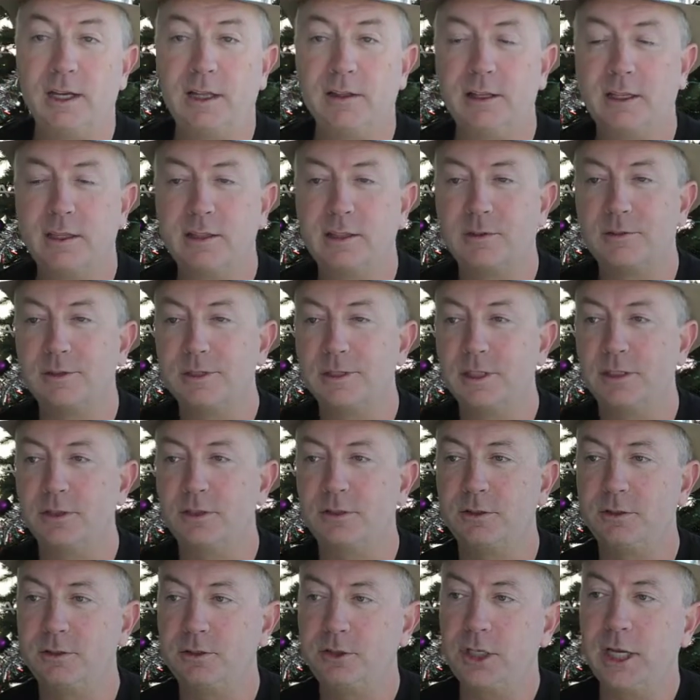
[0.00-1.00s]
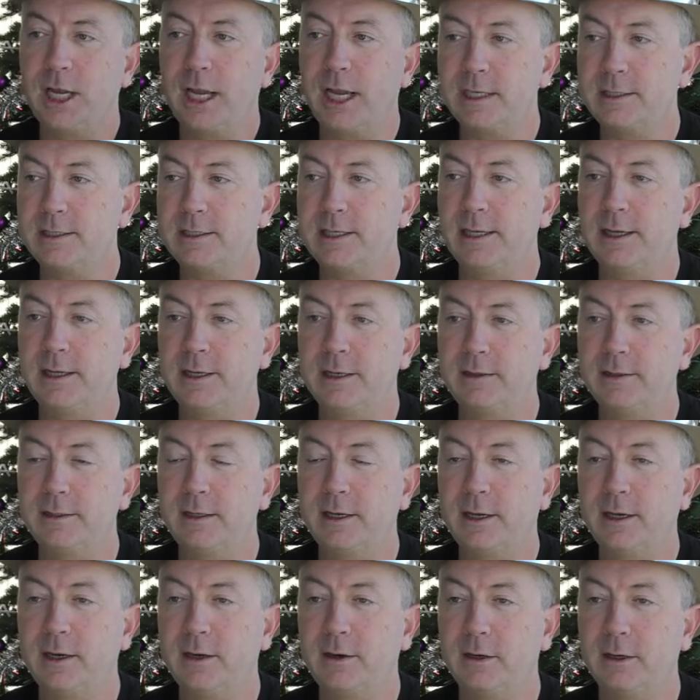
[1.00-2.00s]
I think there was a Jack 10 in
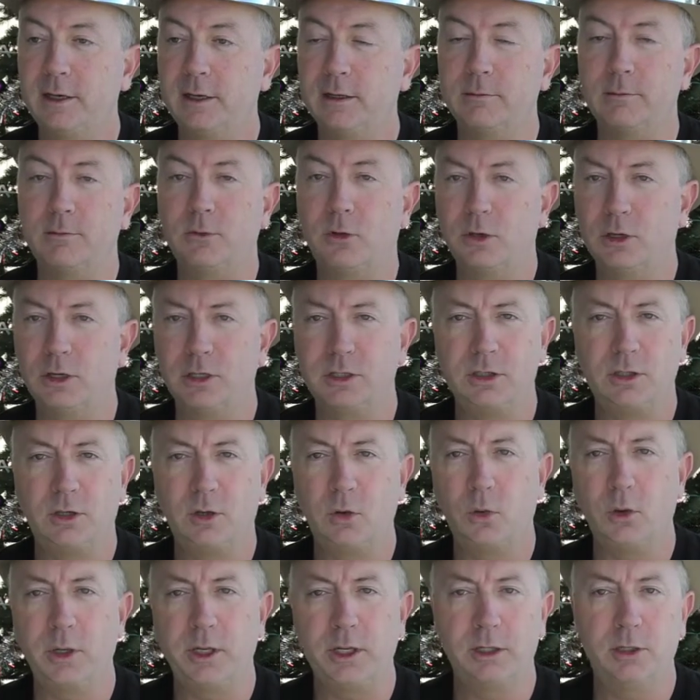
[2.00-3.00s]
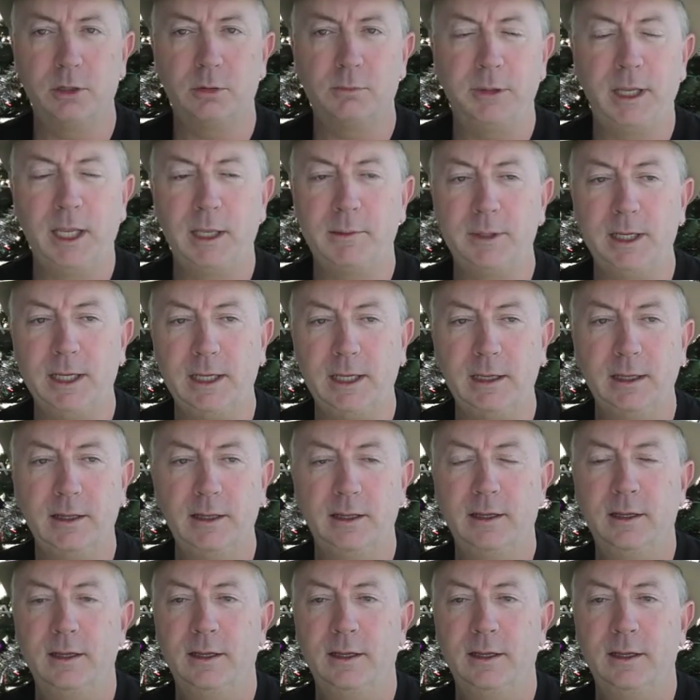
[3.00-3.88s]
there and a, or a Coy Hill maybe.